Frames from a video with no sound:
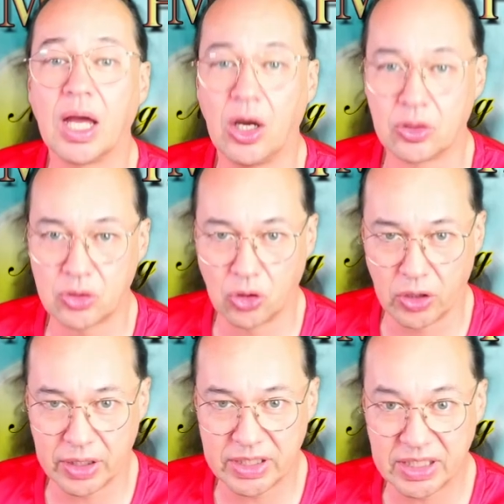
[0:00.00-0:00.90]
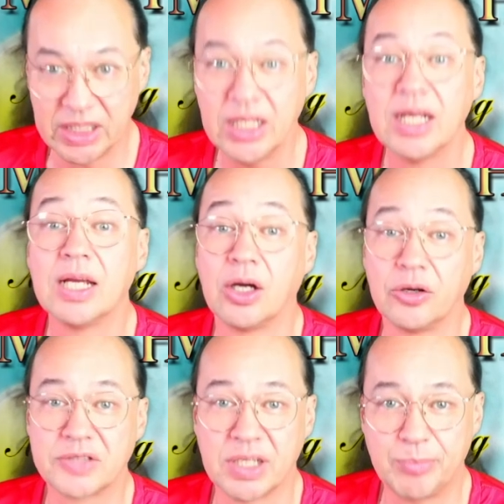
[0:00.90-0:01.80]
Authority
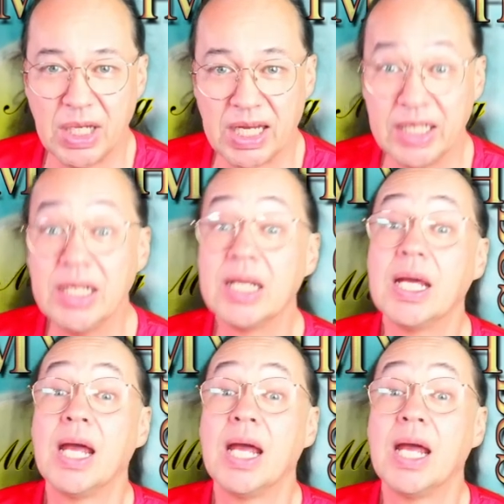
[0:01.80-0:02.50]
of Japan,